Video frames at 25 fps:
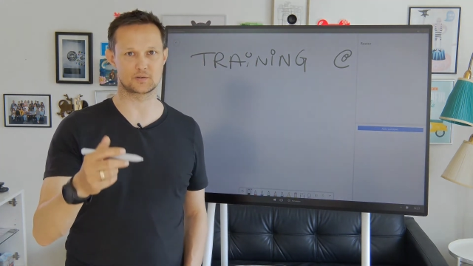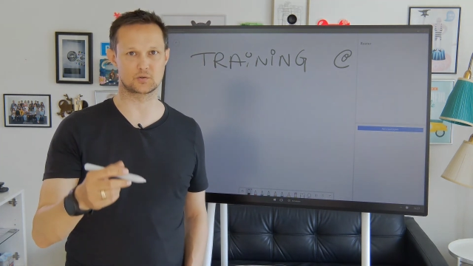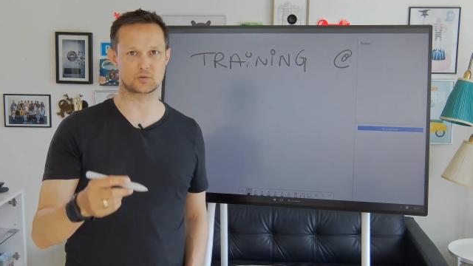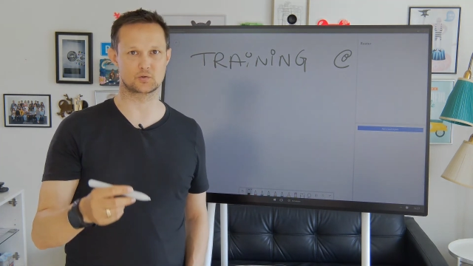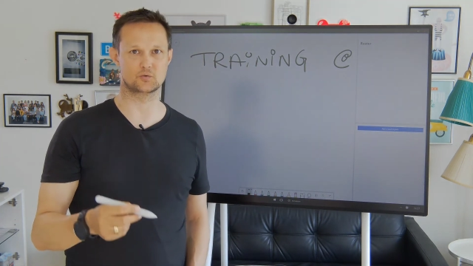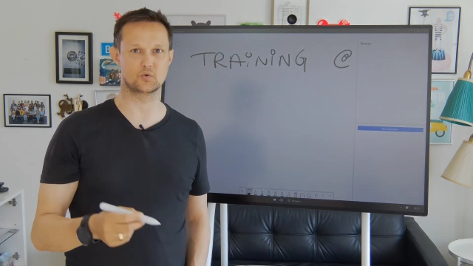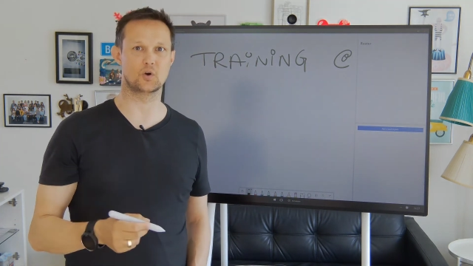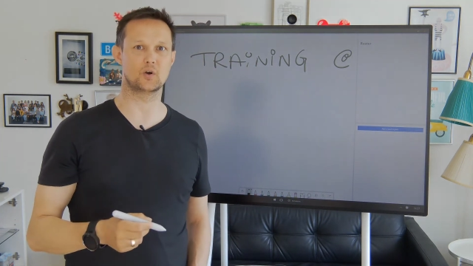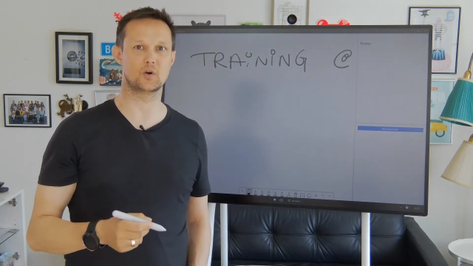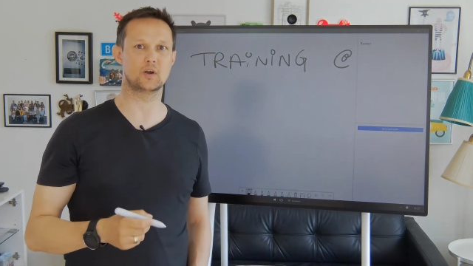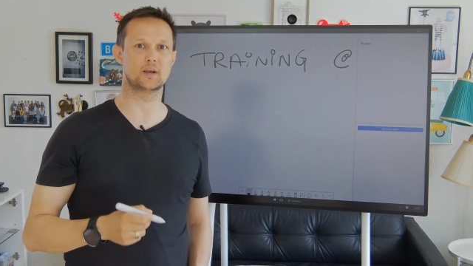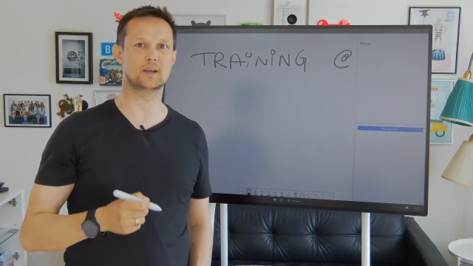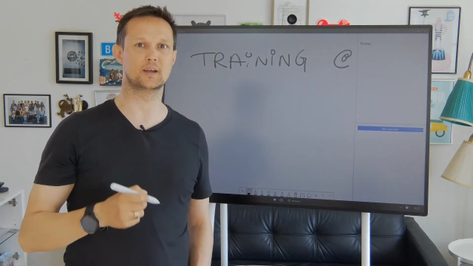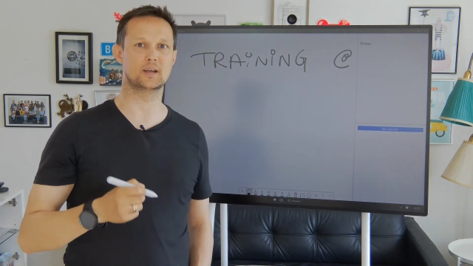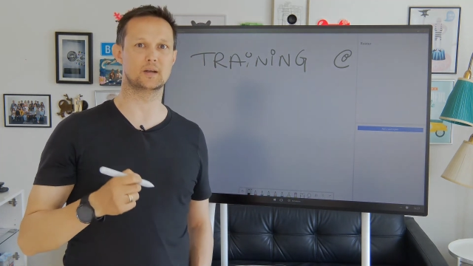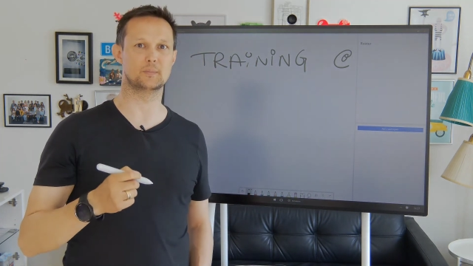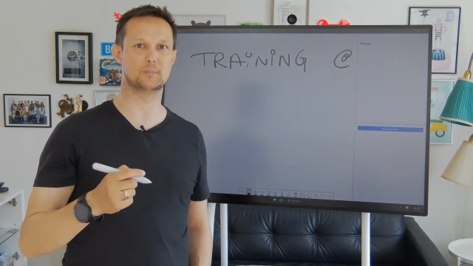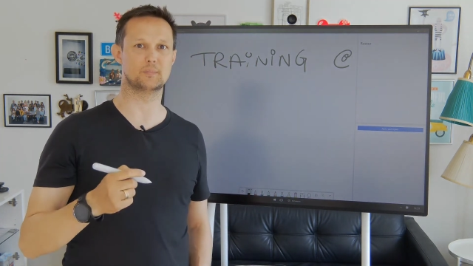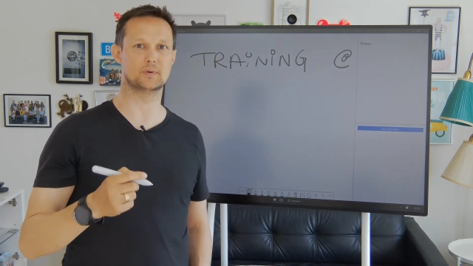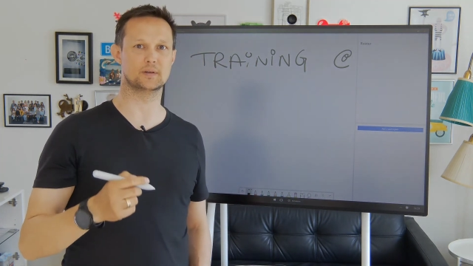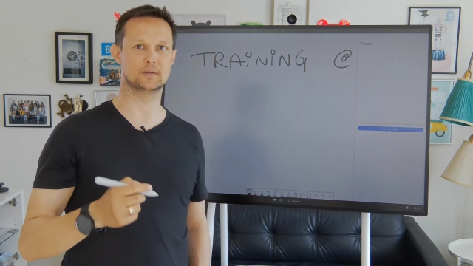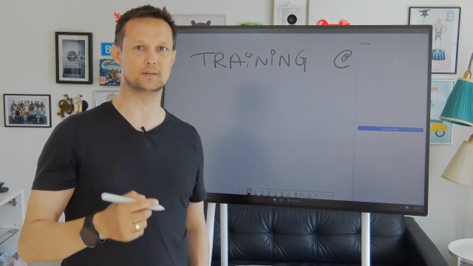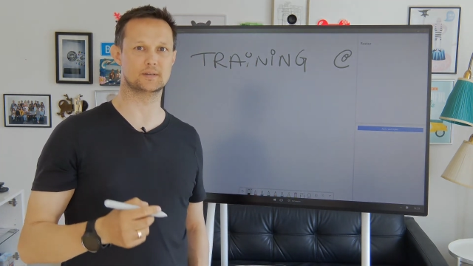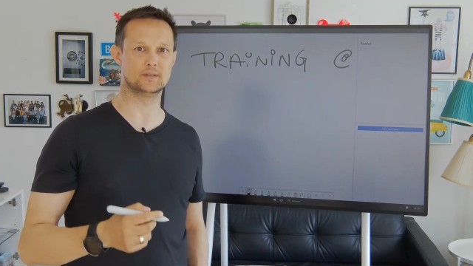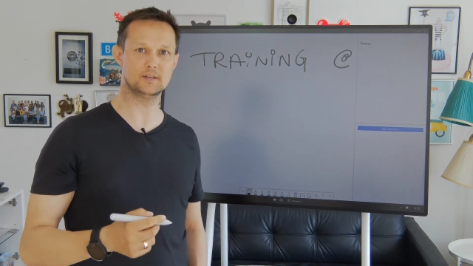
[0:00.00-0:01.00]
to drawing and
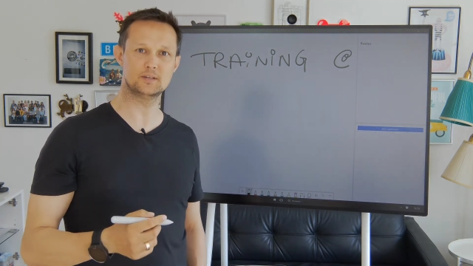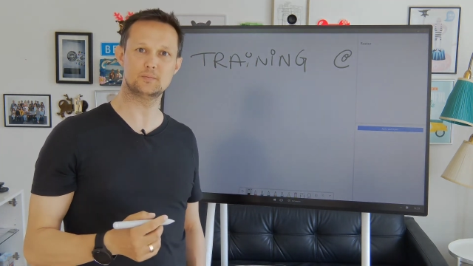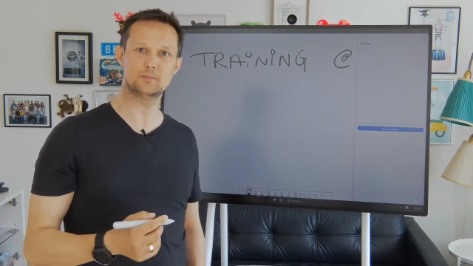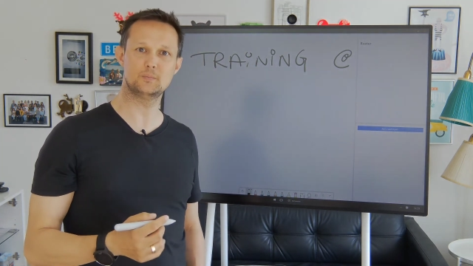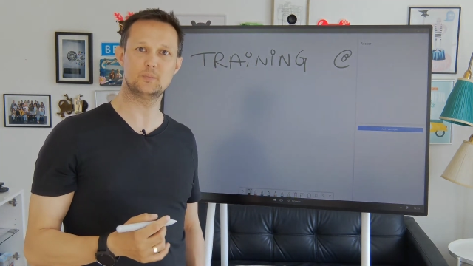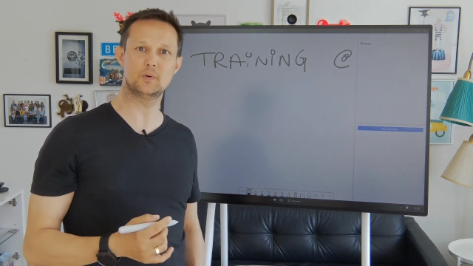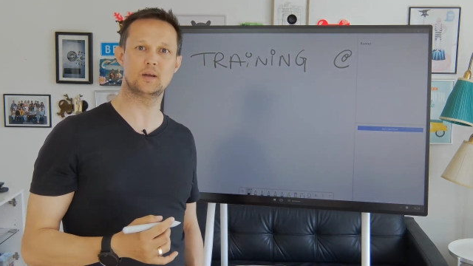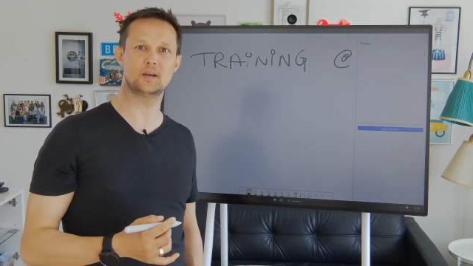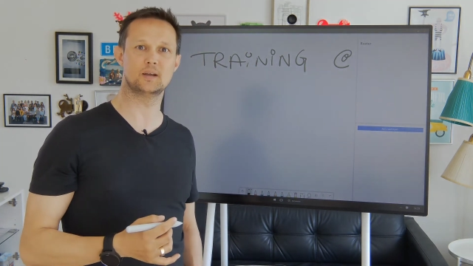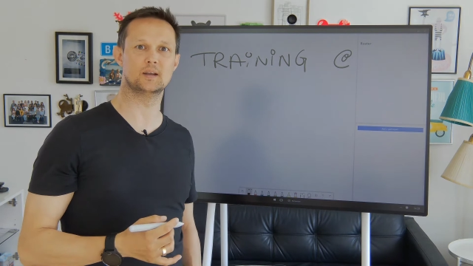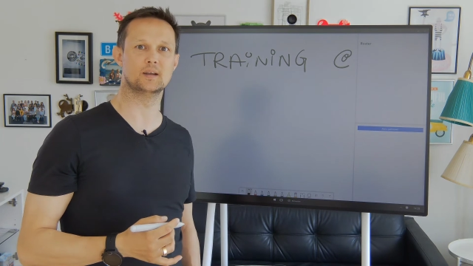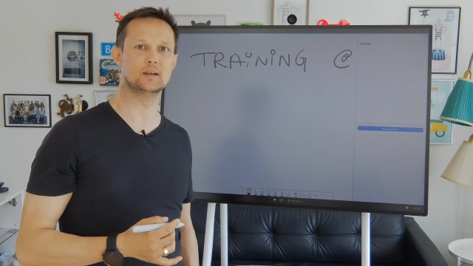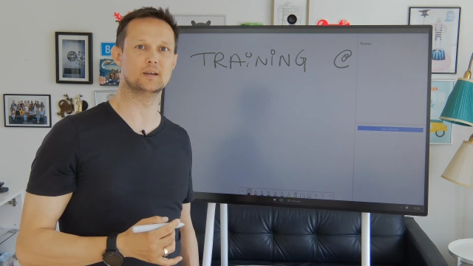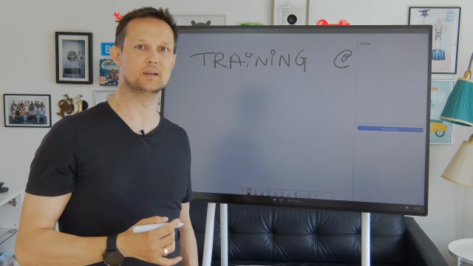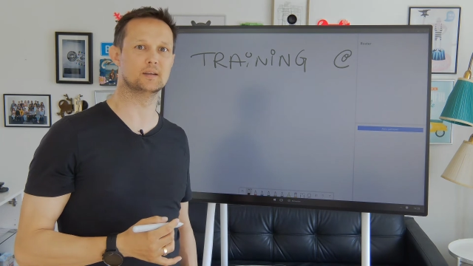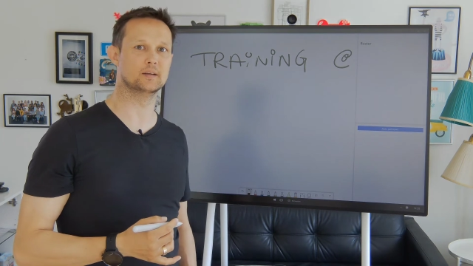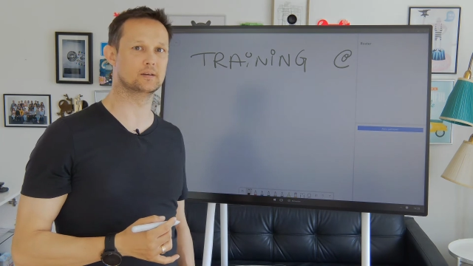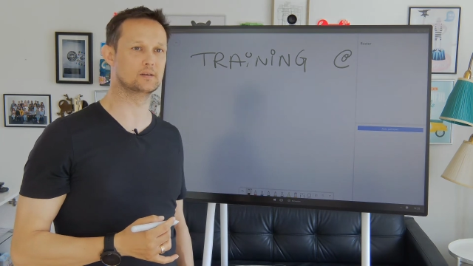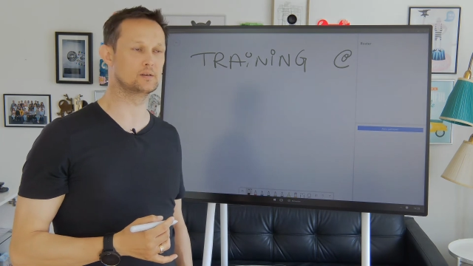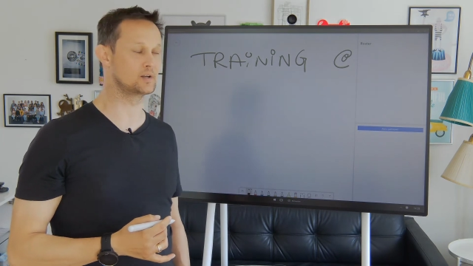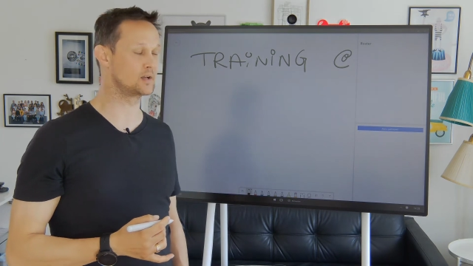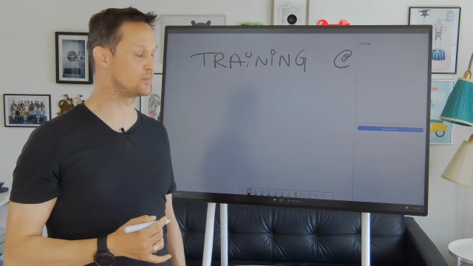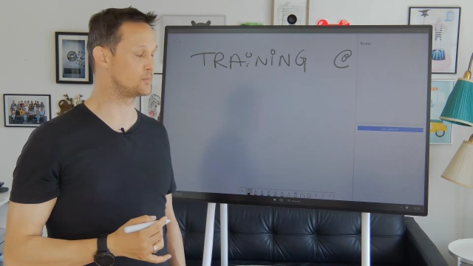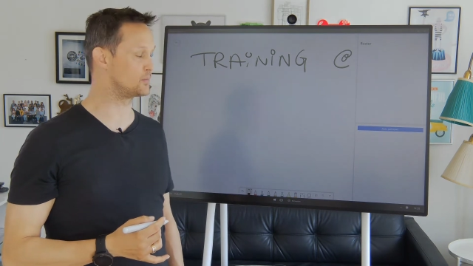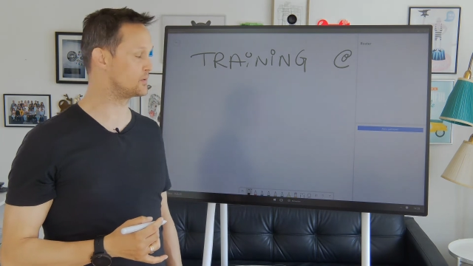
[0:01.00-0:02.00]
participate in the
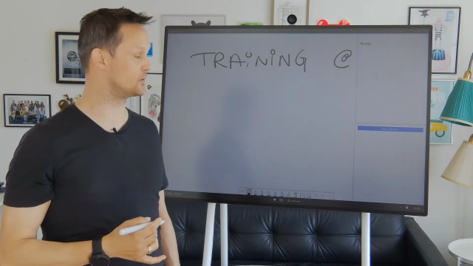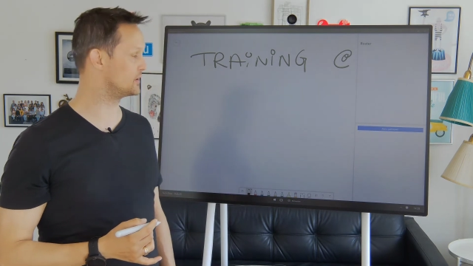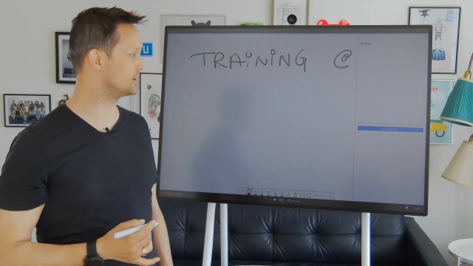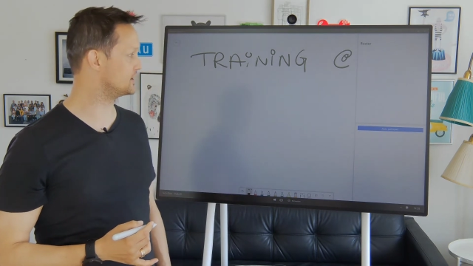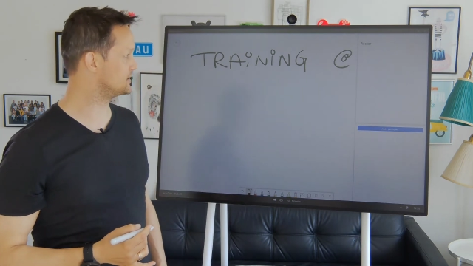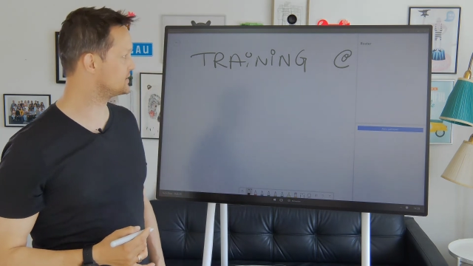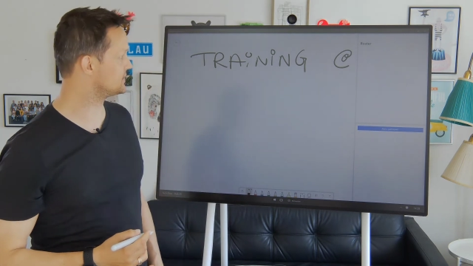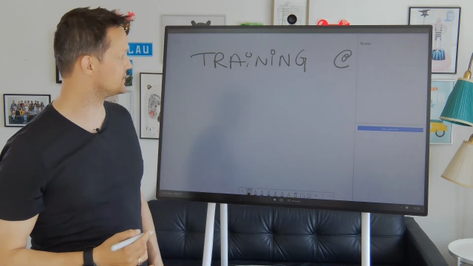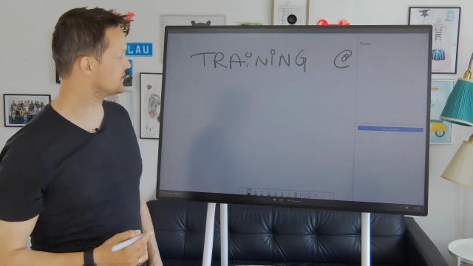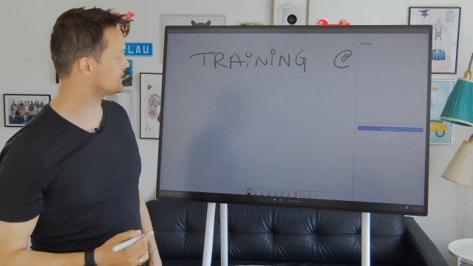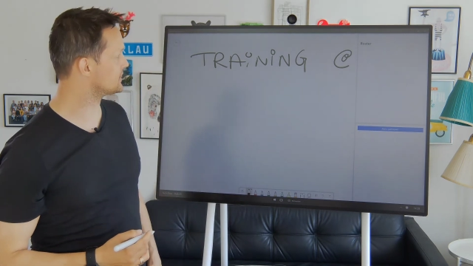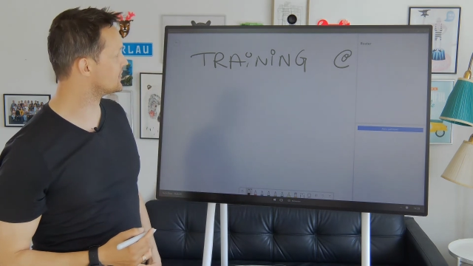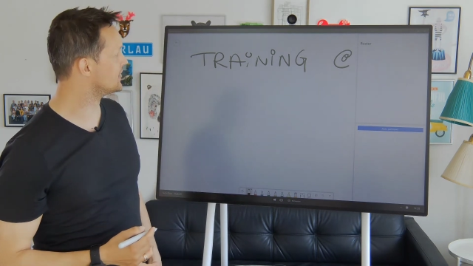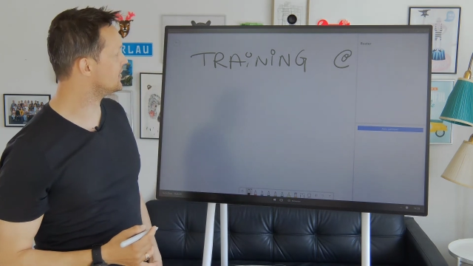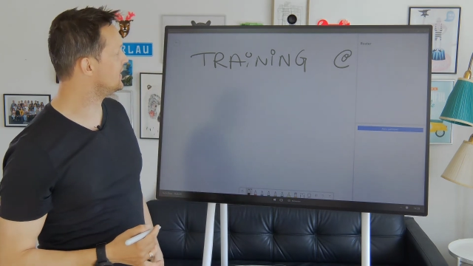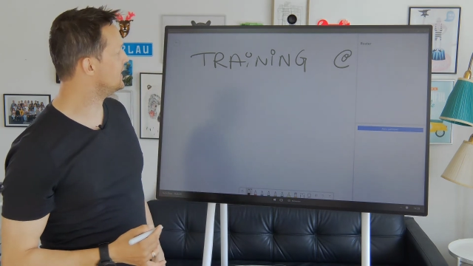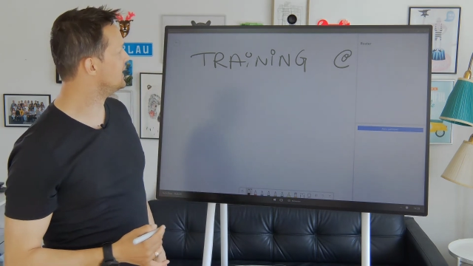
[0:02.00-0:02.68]
collaboration,